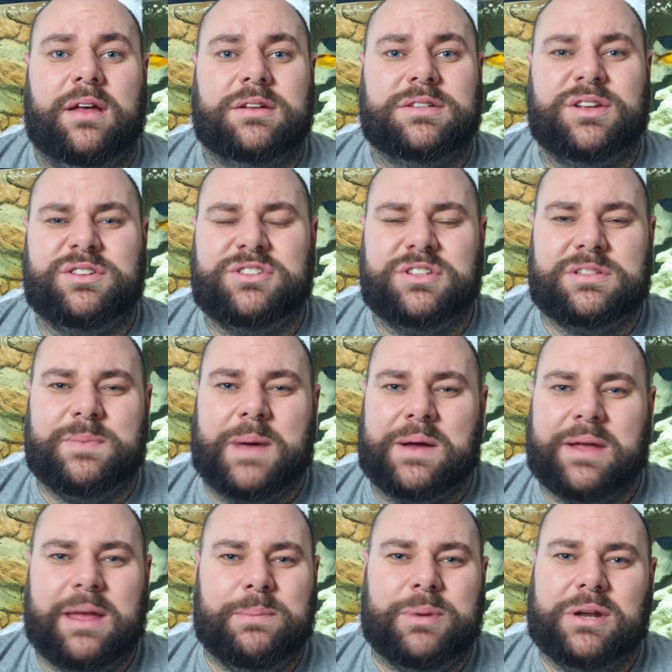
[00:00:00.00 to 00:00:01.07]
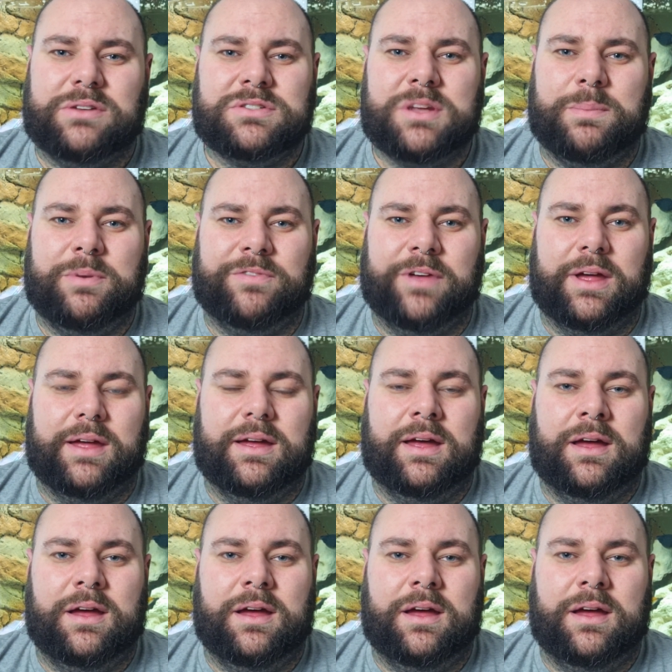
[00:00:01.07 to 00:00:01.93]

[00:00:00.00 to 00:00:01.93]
So it's just about keeping on top of it.